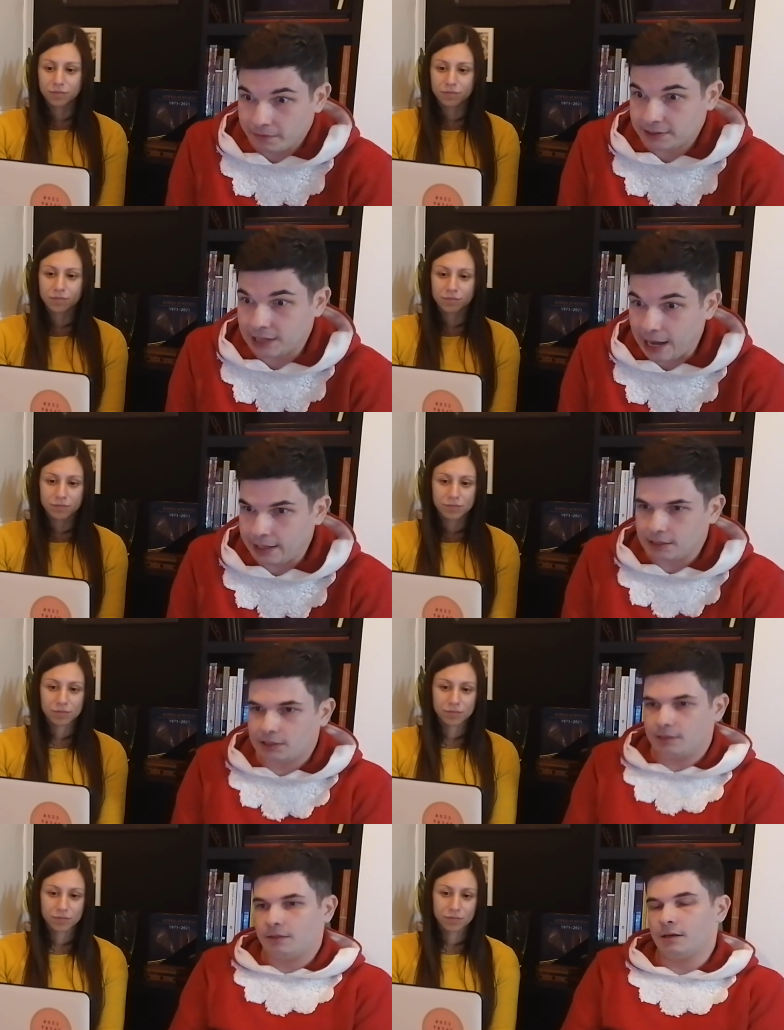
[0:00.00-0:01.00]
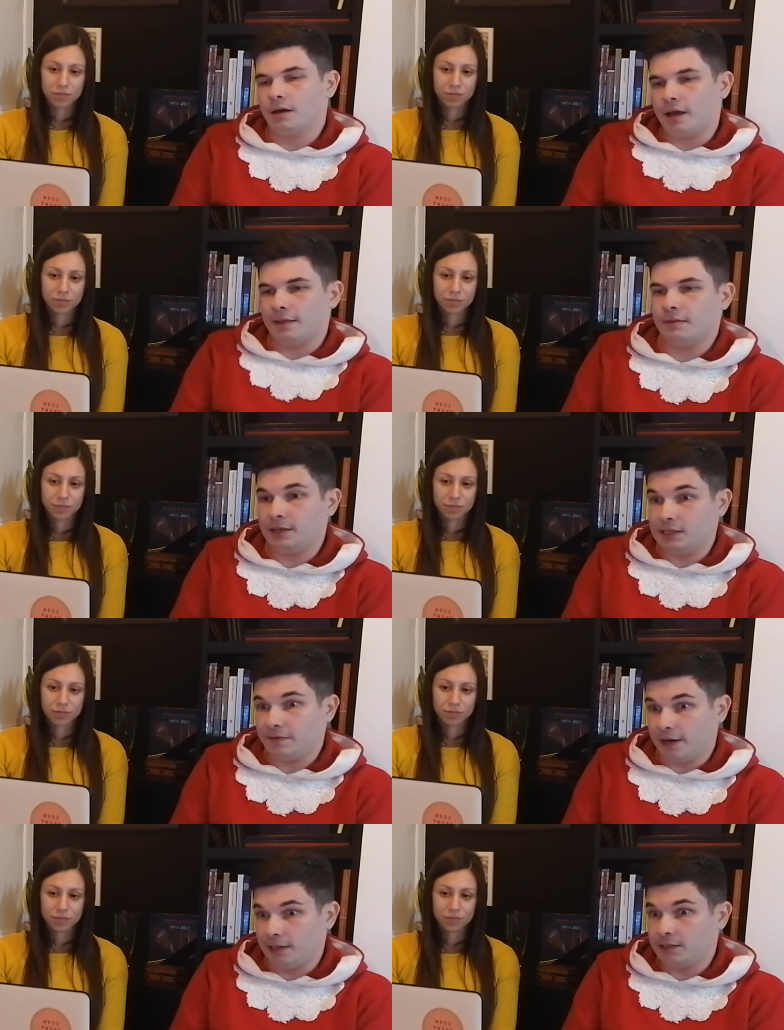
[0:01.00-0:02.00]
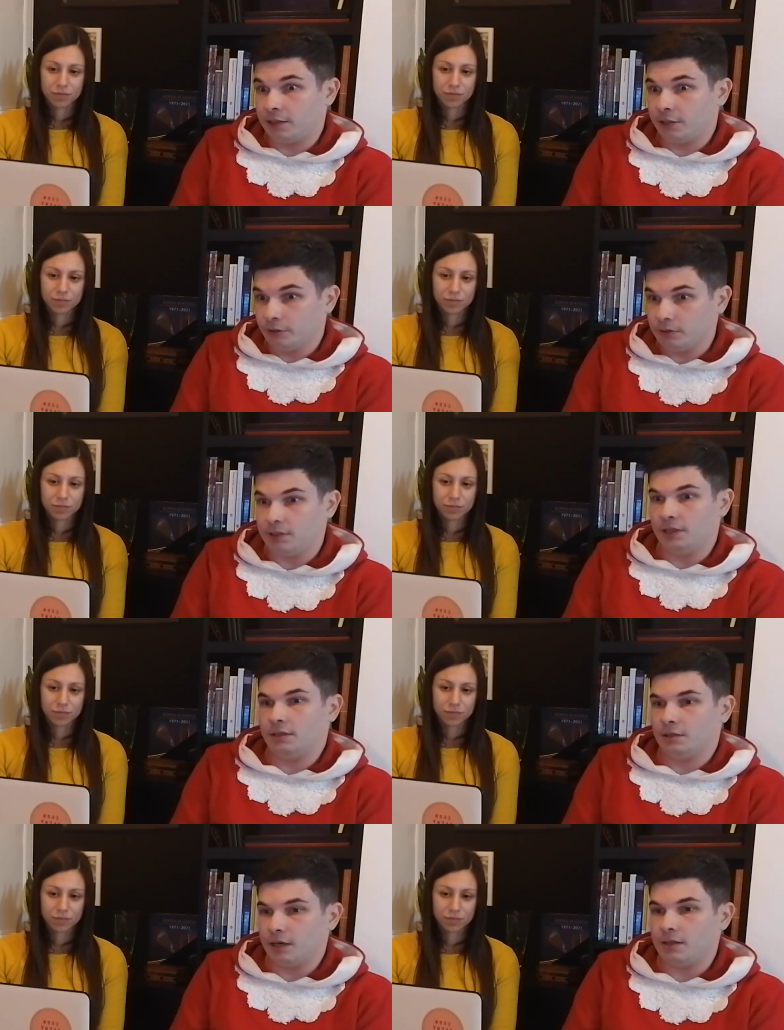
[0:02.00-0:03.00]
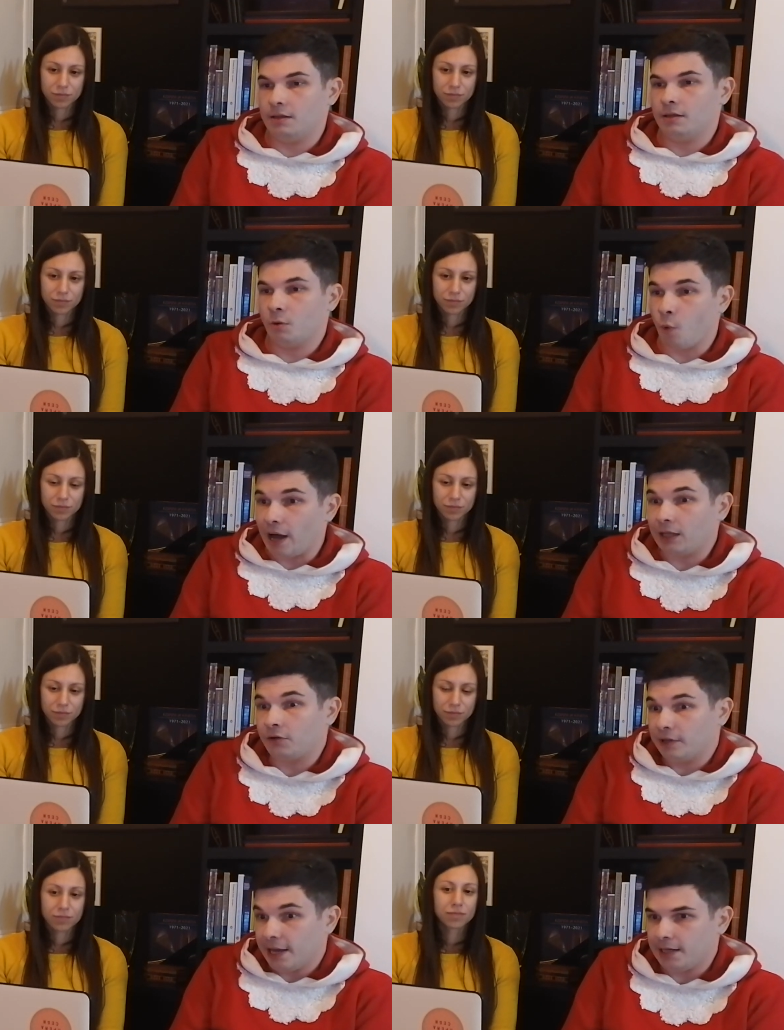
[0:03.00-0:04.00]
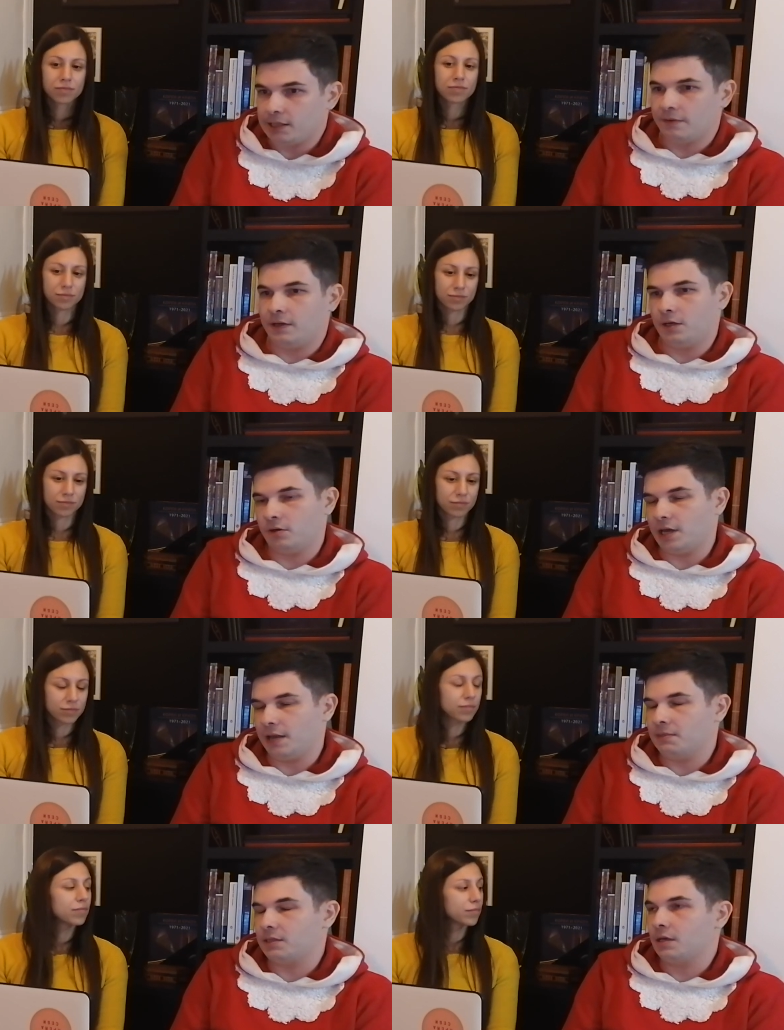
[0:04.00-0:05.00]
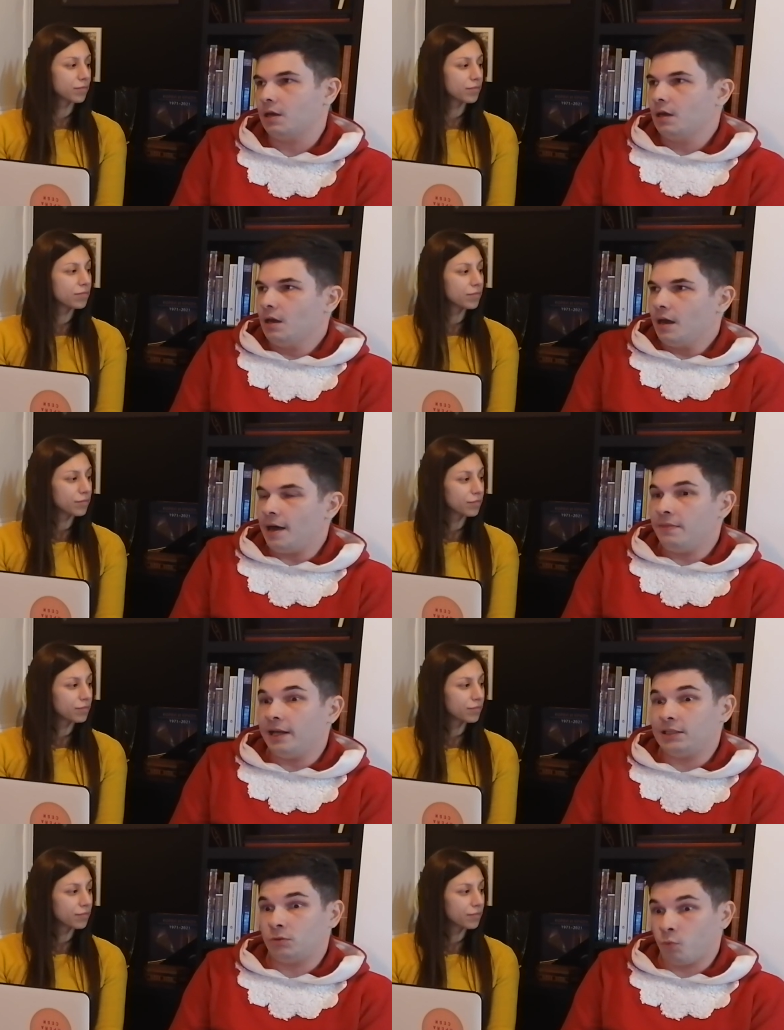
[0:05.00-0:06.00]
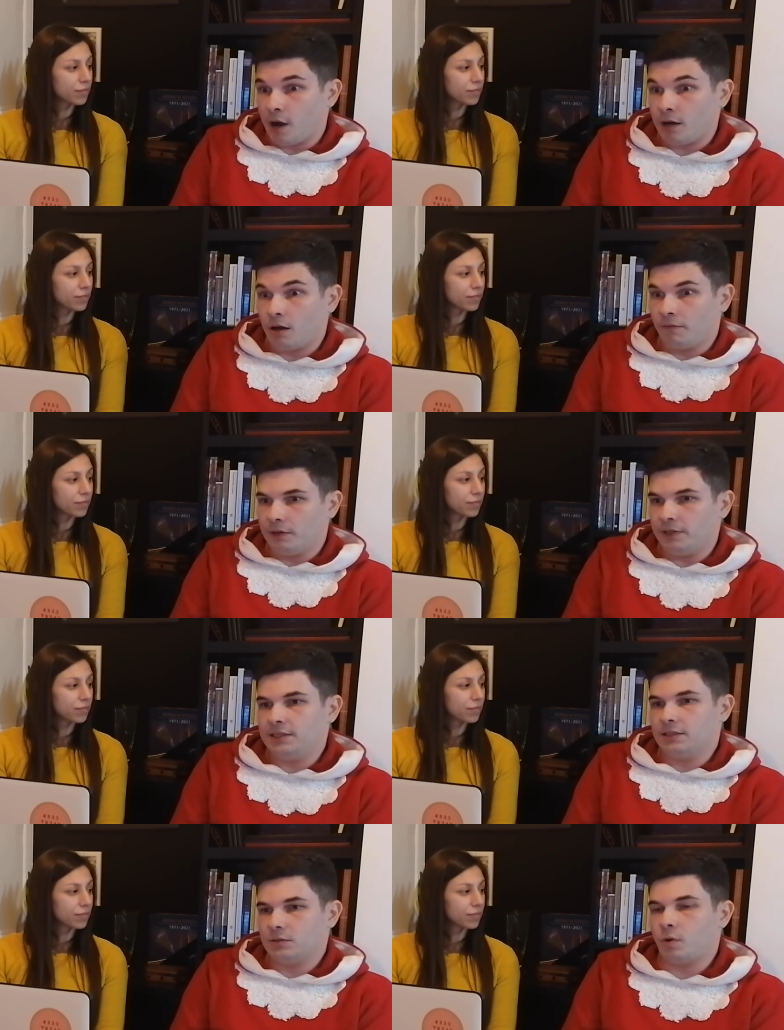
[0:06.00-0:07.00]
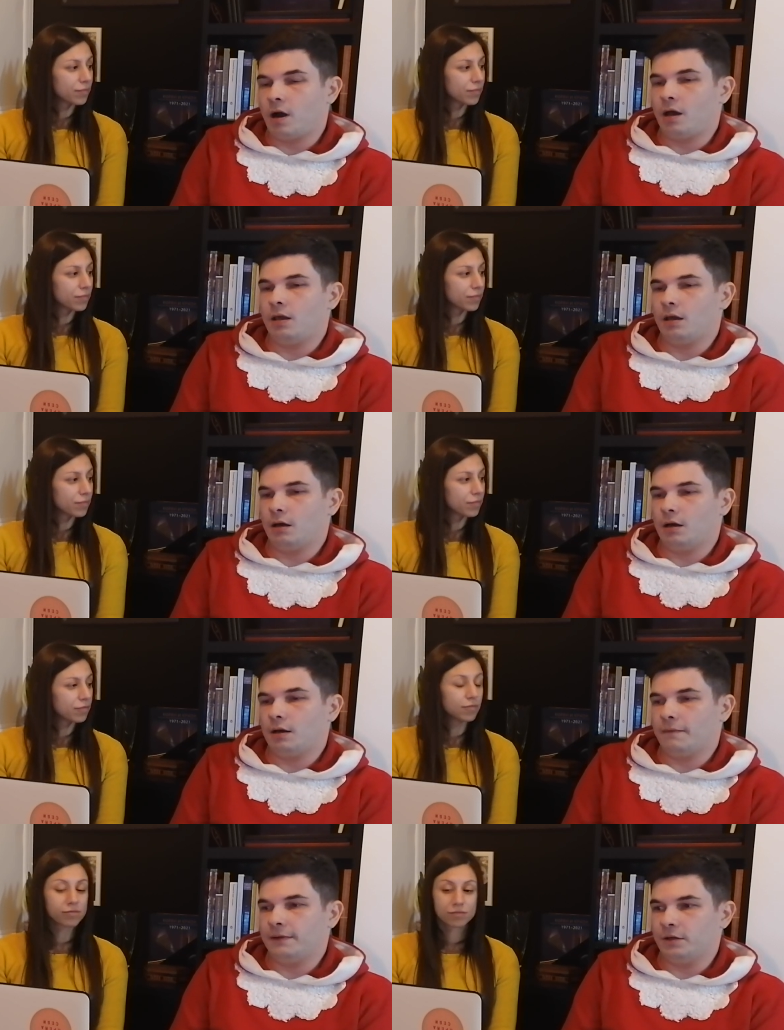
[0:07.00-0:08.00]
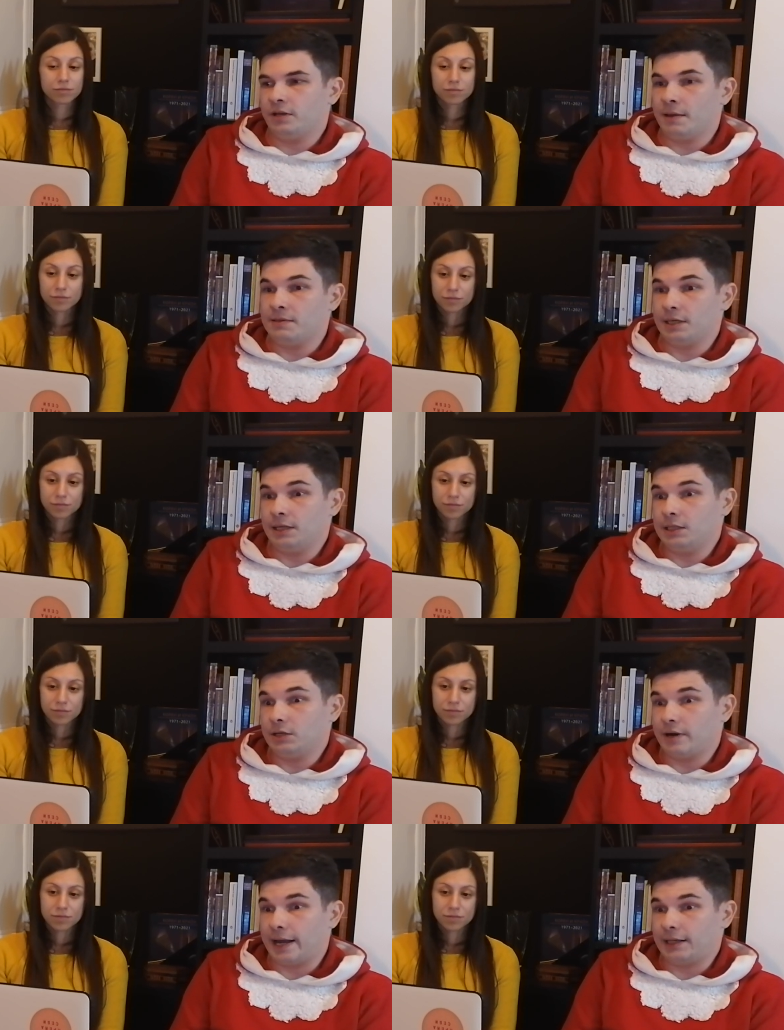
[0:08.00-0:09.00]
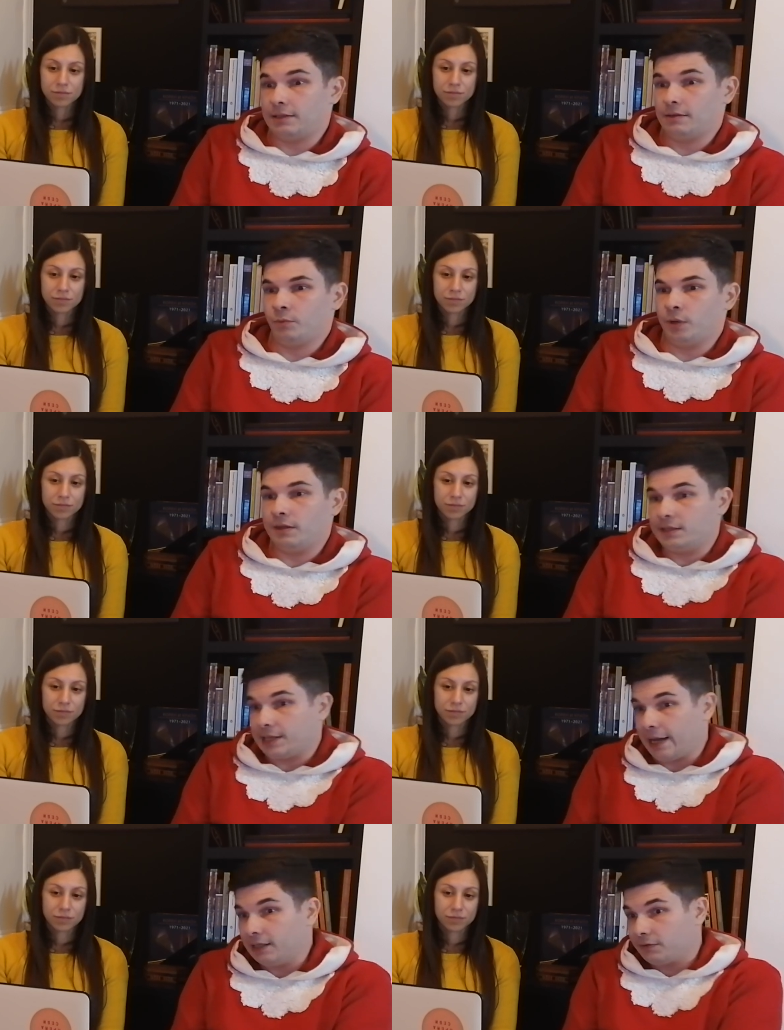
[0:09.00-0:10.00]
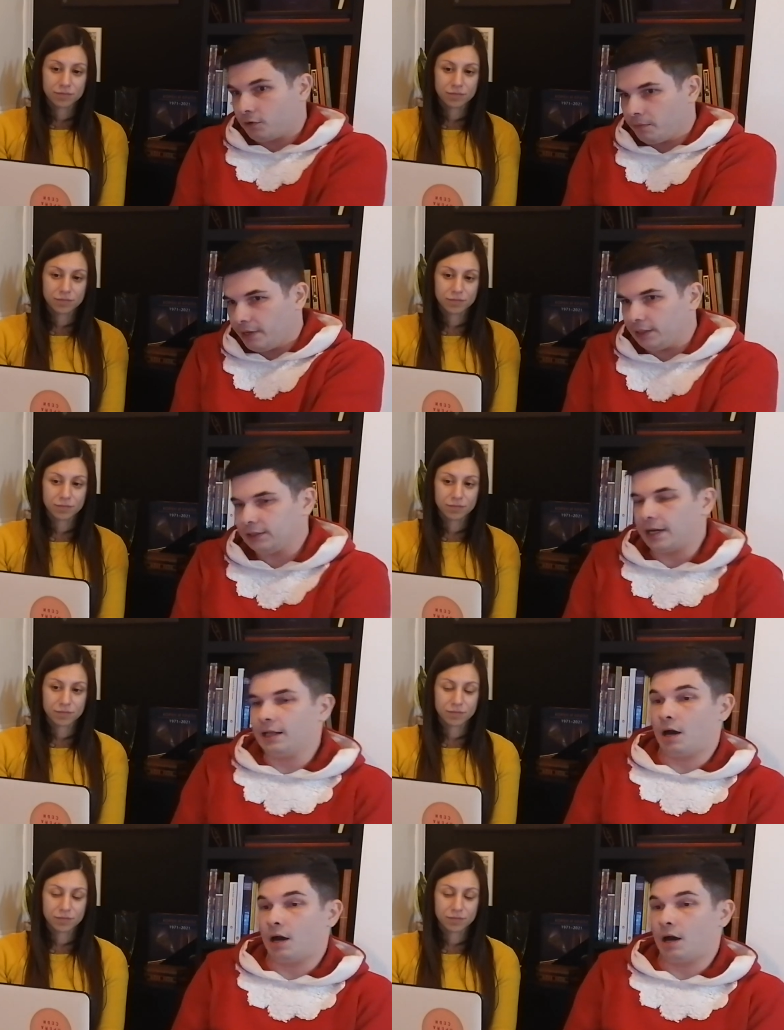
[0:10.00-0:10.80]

Speaker 1: of science, uh, and these findings are used in in while creating video games, and that's one of the reasons why uh, video games interact with science from their side.